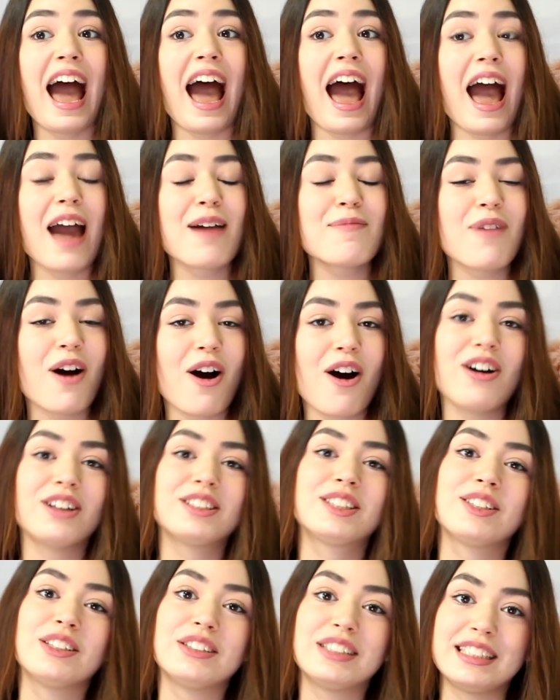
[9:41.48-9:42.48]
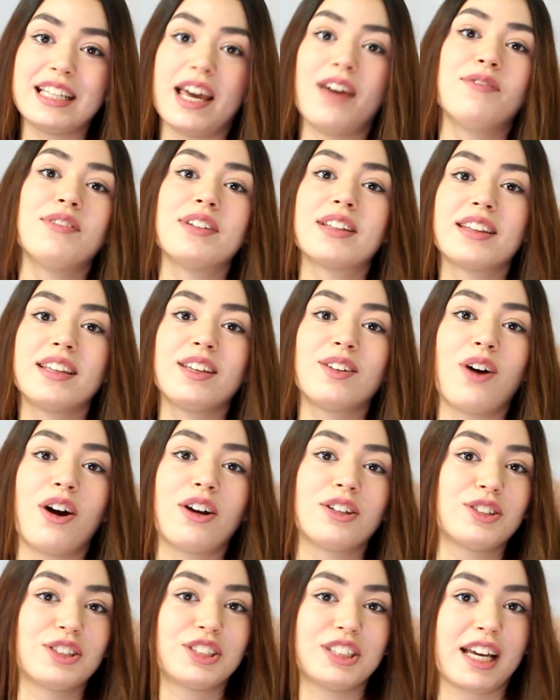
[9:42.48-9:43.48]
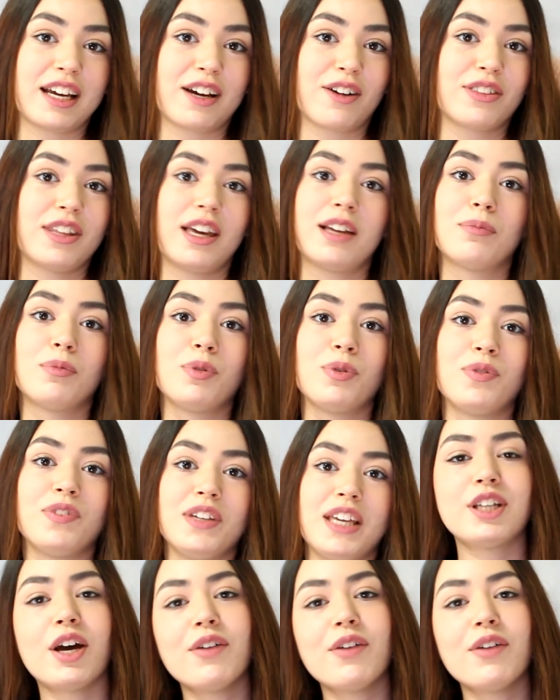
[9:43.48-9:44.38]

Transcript: I'm also definitely going to check out that movie.